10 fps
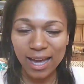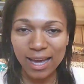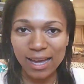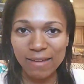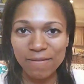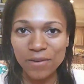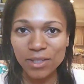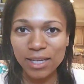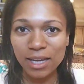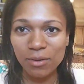I
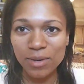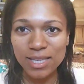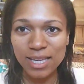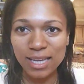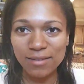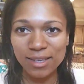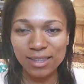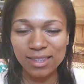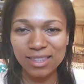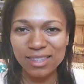felt like I wasn't
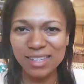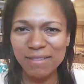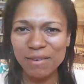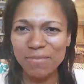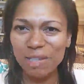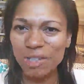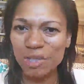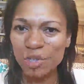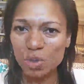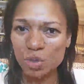given
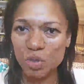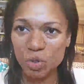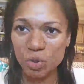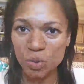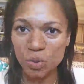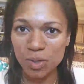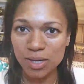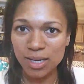much to do,